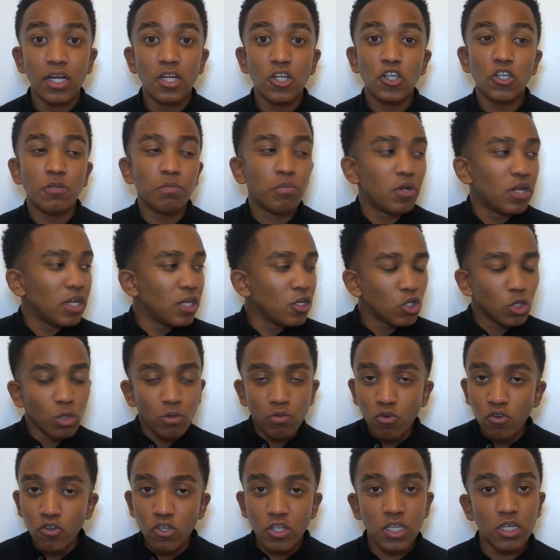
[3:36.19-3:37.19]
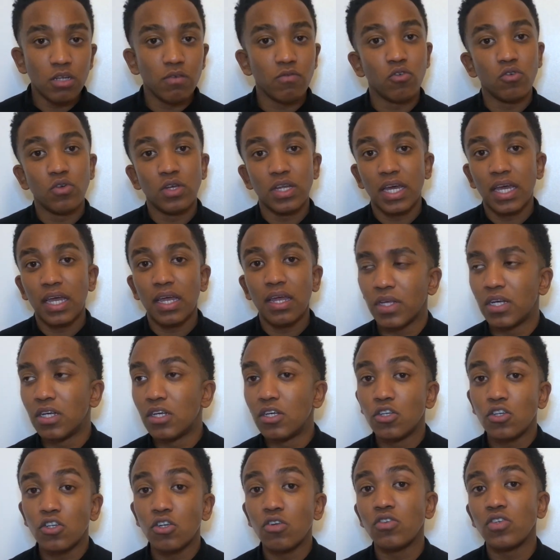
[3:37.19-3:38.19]
Just put it into your routine of your day.
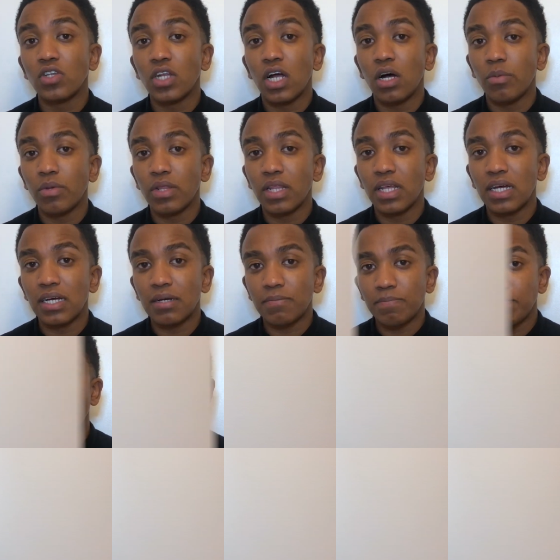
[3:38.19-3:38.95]
So start with that.